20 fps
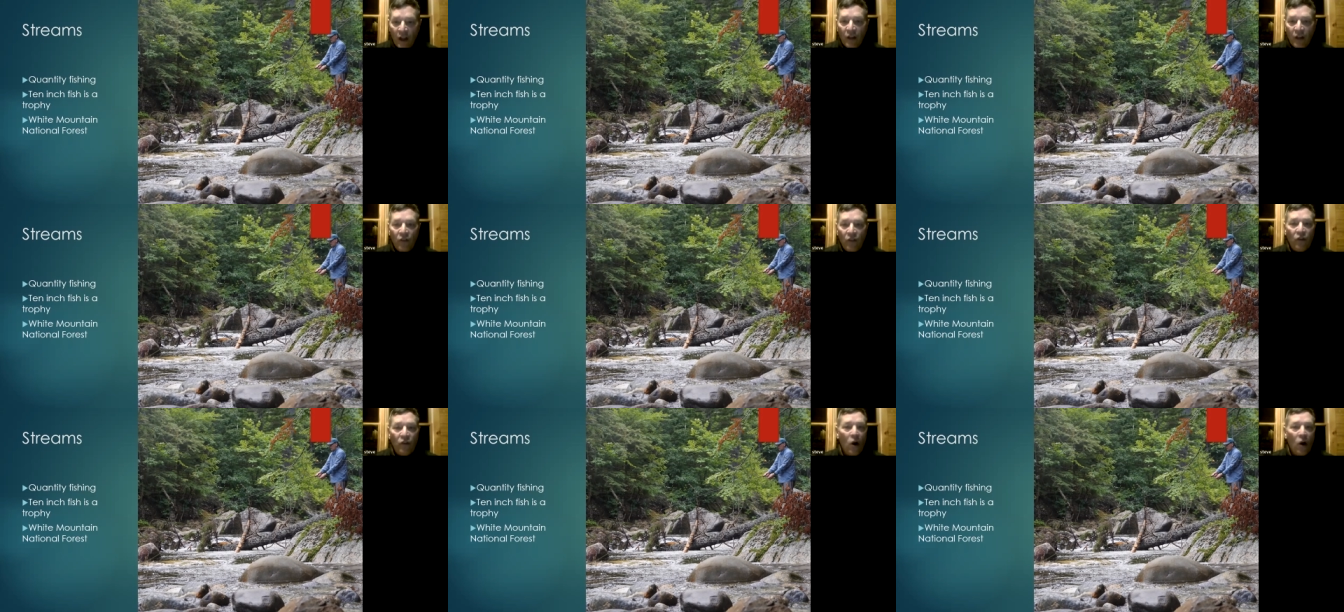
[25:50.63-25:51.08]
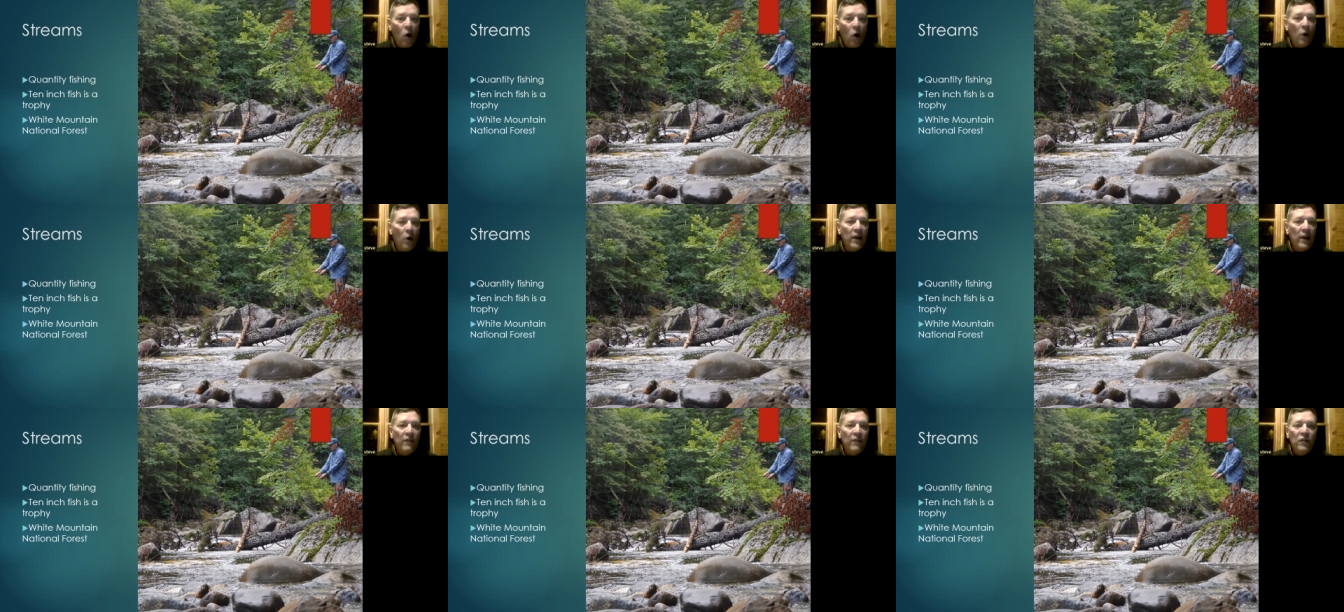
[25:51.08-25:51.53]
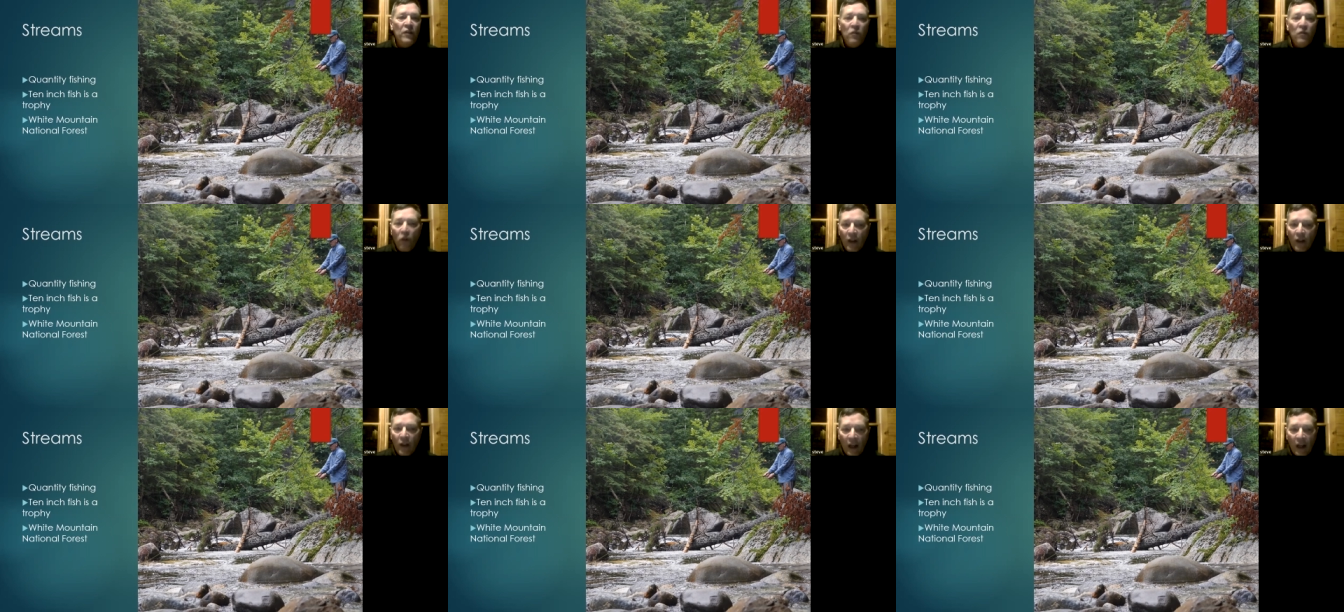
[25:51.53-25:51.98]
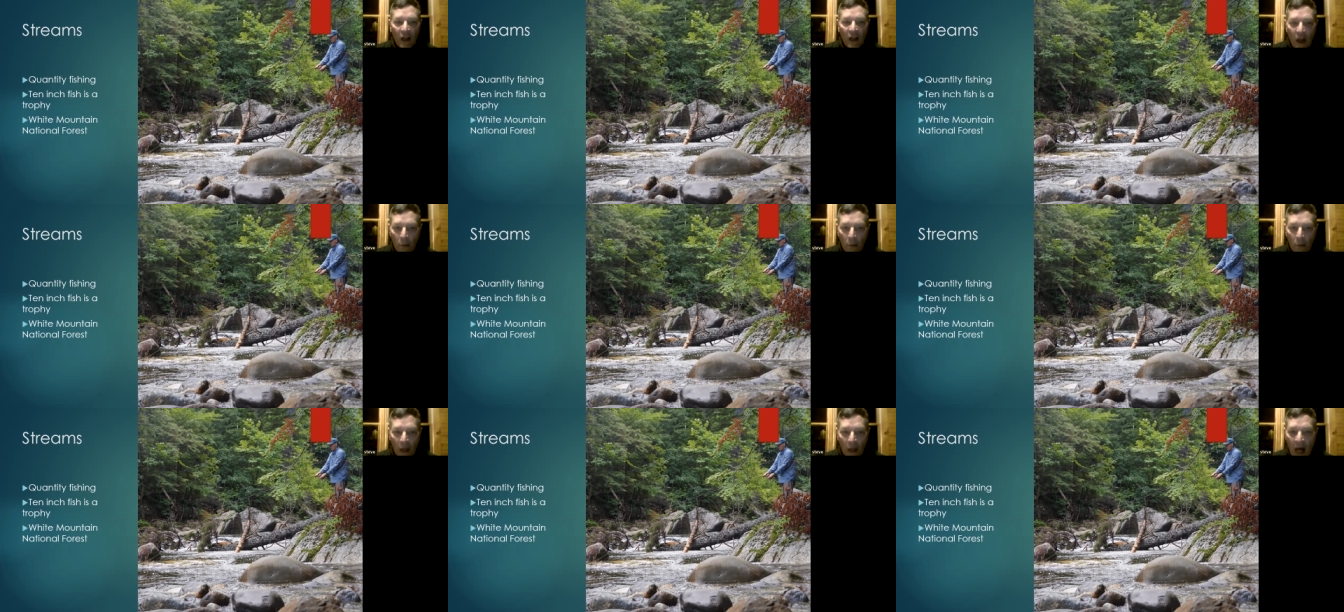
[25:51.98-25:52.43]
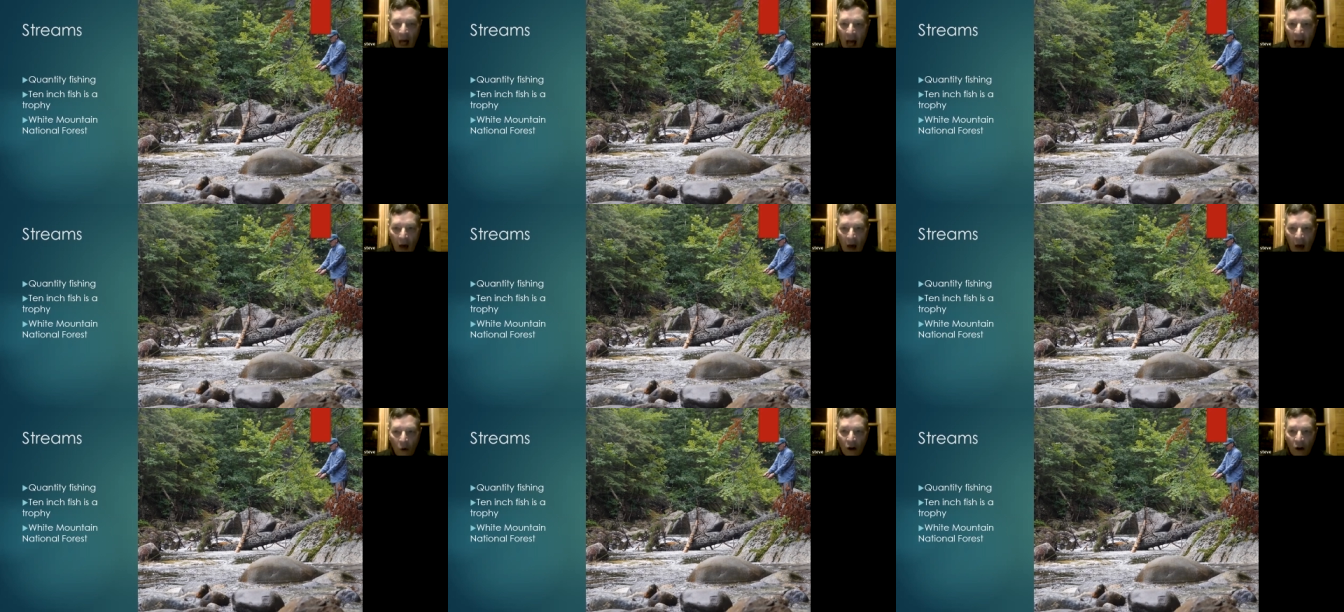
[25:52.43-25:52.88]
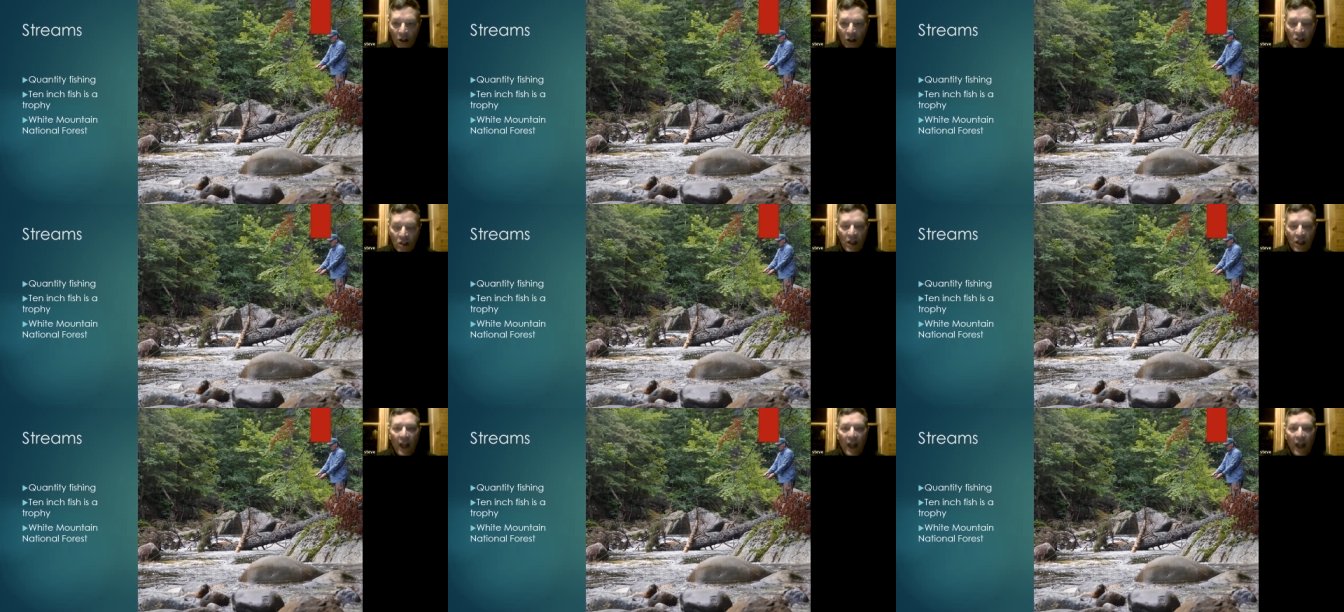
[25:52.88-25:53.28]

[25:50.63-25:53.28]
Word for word: So if you've only got a couple of hours